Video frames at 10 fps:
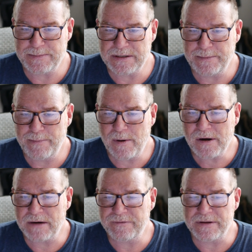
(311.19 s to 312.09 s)
but the
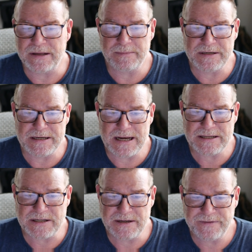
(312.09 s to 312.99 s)
market for them did not
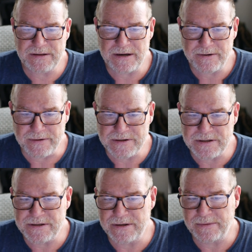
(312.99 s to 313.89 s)
significantly increase
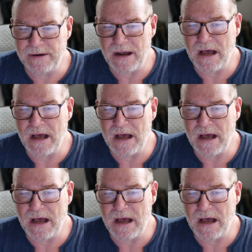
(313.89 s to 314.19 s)
until